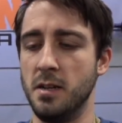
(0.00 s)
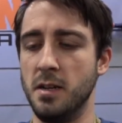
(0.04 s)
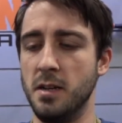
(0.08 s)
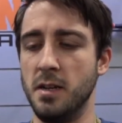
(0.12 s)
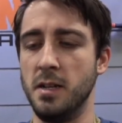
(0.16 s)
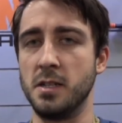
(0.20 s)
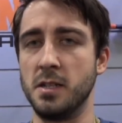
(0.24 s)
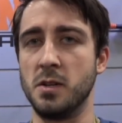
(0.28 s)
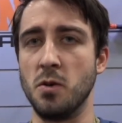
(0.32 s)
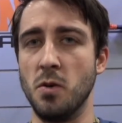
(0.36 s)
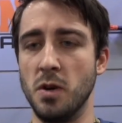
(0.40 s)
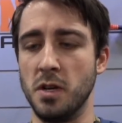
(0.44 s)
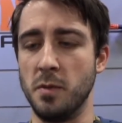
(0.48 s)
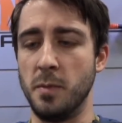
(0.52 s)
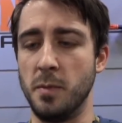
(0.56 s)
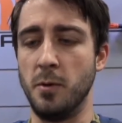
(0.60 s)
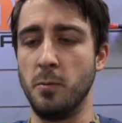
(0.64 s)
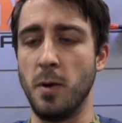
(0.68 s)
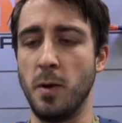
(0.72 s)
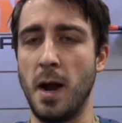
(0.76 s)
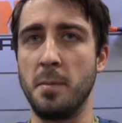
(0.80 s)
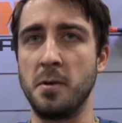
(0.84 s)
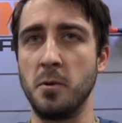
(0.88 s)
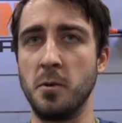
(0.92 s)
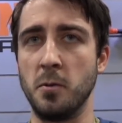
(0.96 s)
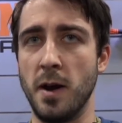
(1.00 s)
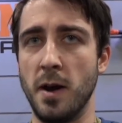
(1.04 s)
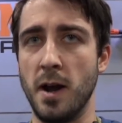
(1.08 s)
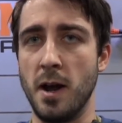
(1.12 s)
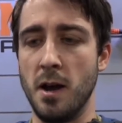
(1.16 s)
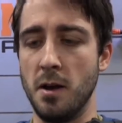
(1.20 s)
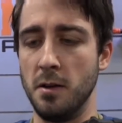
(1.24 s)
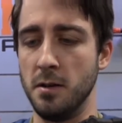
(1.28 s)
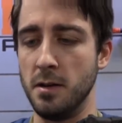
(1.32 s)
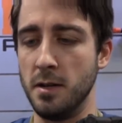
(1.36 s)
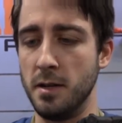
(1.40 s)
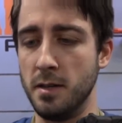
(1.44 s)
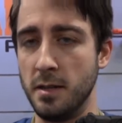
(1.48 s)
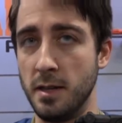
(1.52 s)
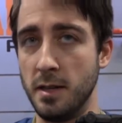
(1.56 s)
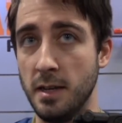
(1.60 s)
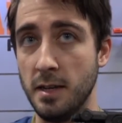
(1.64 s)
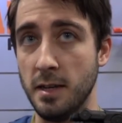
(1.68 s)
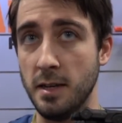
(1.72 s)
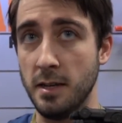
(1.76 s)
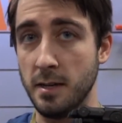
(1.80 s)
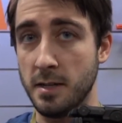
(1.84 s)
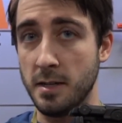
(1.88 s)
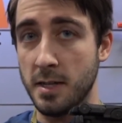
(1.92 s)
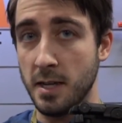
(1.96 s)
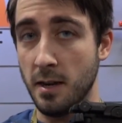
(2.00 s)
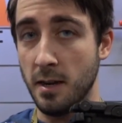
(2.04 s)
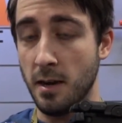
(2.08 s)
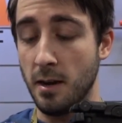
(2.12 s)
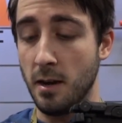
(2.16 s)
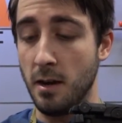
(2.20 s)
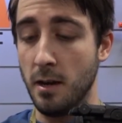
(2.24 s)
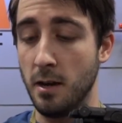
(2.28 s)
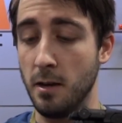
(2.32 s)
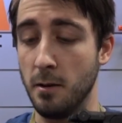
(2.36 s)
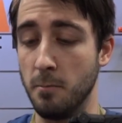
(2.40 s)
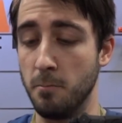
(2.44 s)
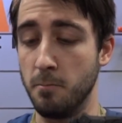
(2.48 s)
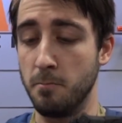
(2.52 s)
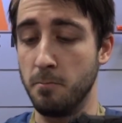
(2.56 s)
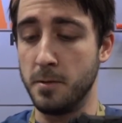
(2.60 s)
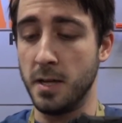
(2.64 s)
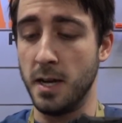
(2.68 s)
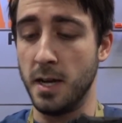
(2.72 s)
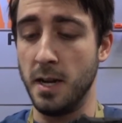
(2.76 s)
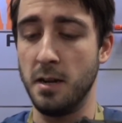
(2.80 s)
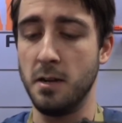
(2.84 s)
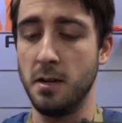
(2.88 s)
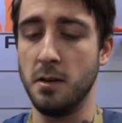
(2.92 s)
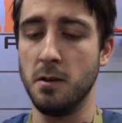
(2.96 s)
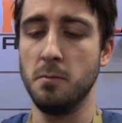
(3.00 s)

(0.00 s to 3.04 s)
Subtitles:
is going to be wrapped around the tank,